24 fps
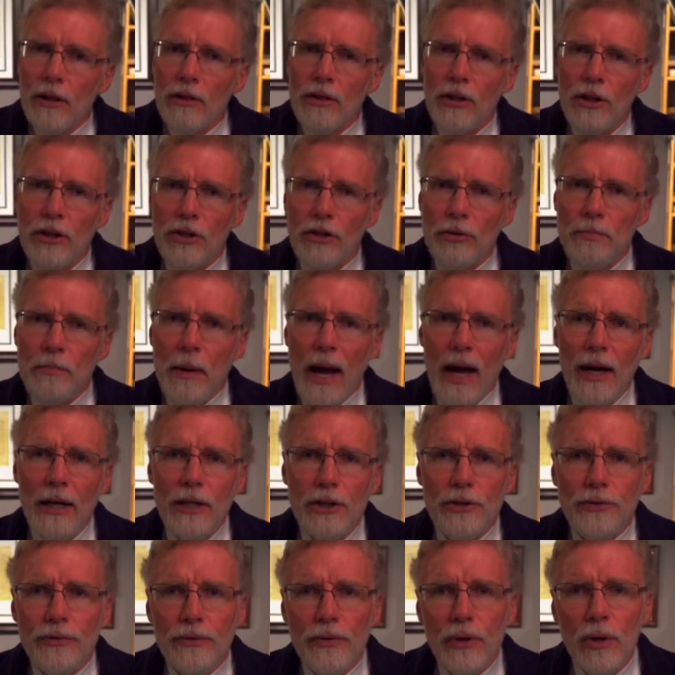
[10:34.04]
The
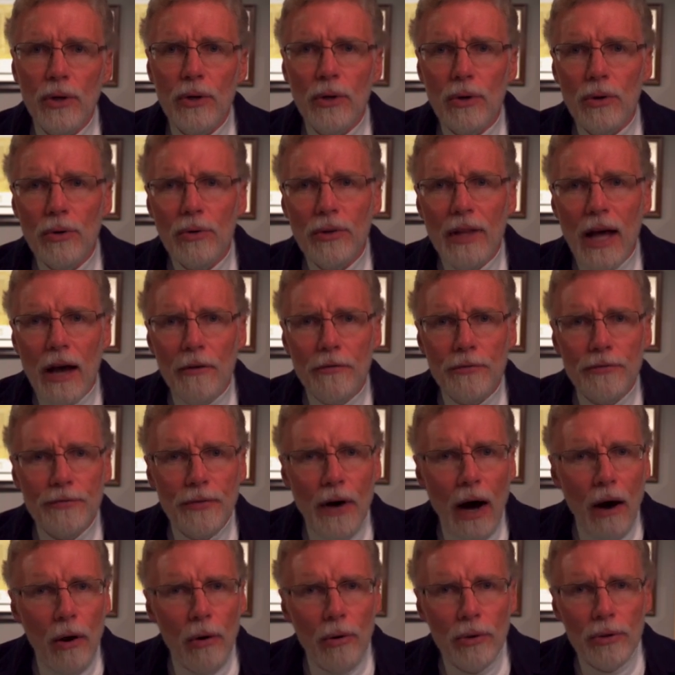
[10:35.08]
Spanish flu that
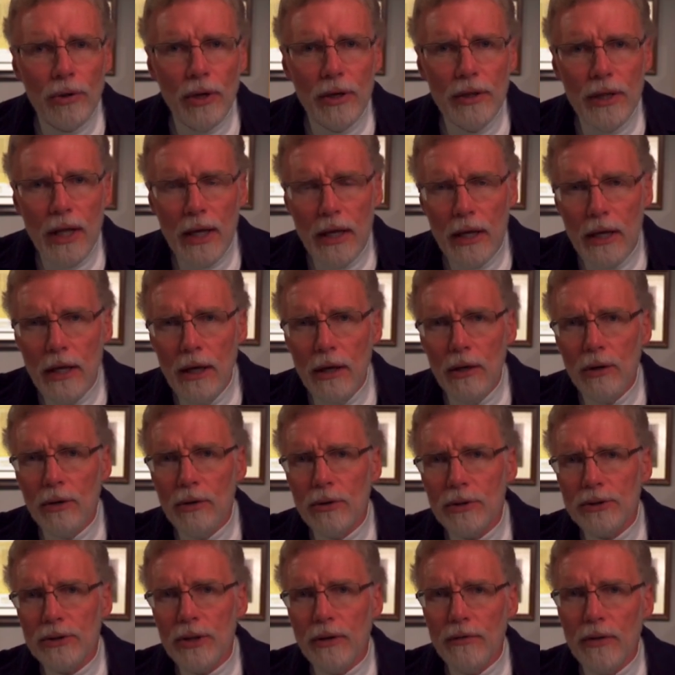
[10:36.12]
followed on the
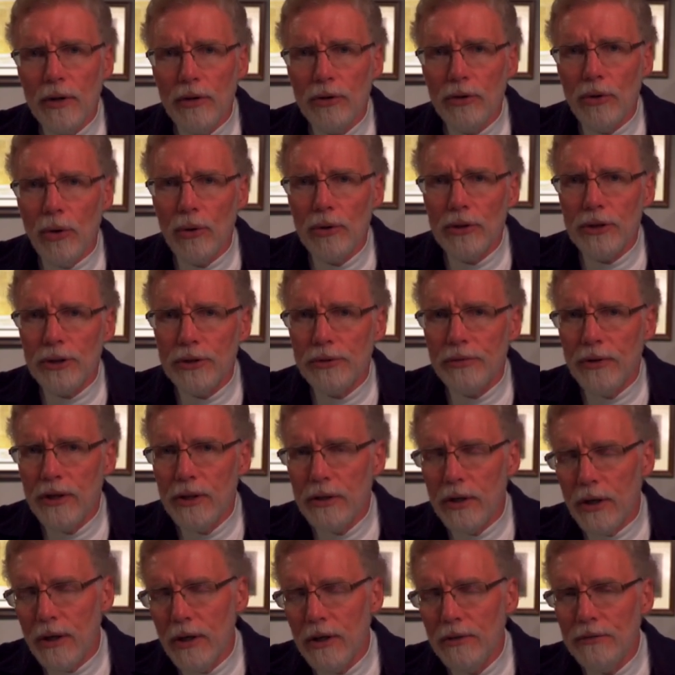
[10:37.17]
heels of the soldiers
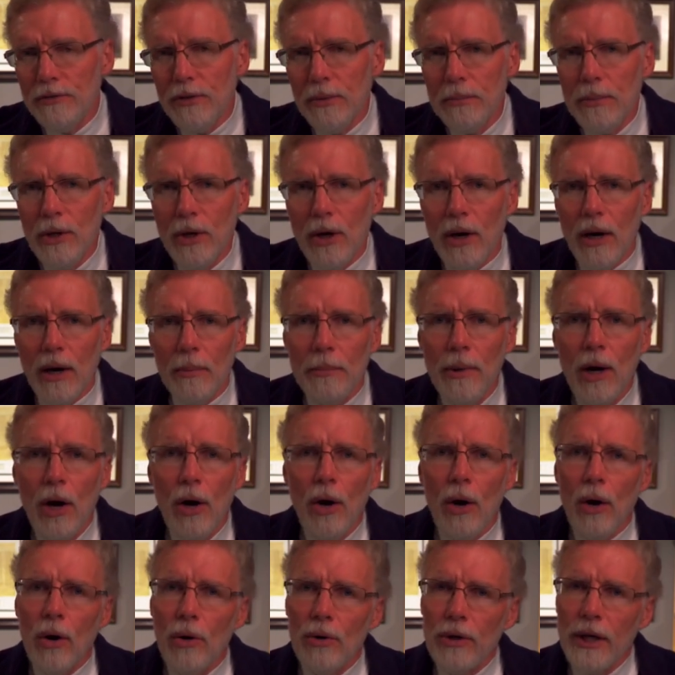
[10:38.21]
returning from Europe
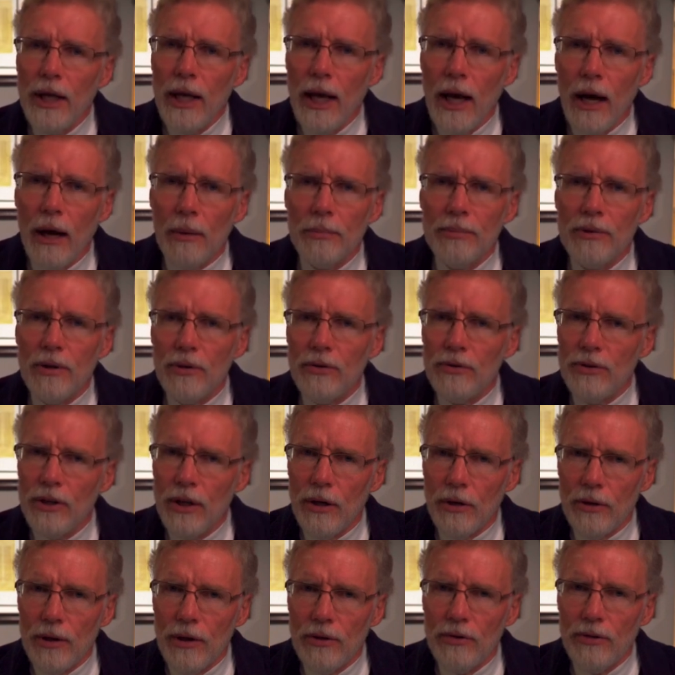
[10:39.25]
only helped to
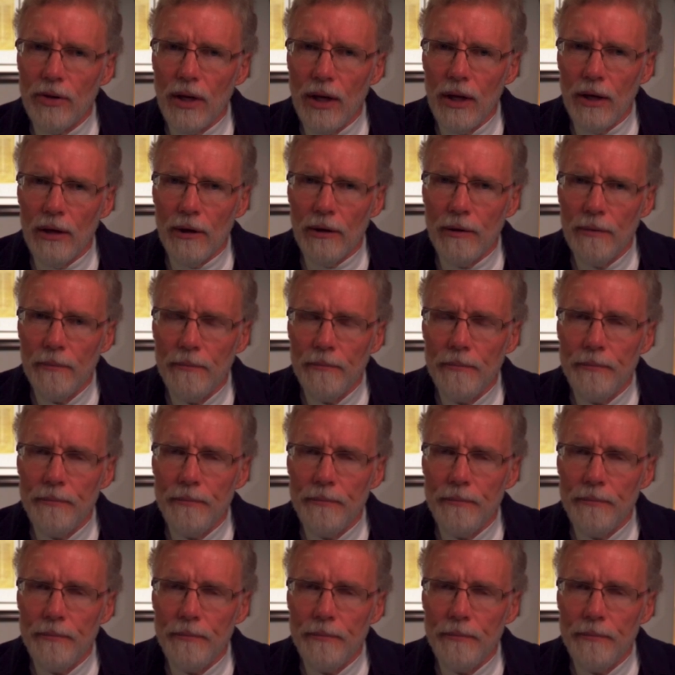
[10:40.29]
seal this deal.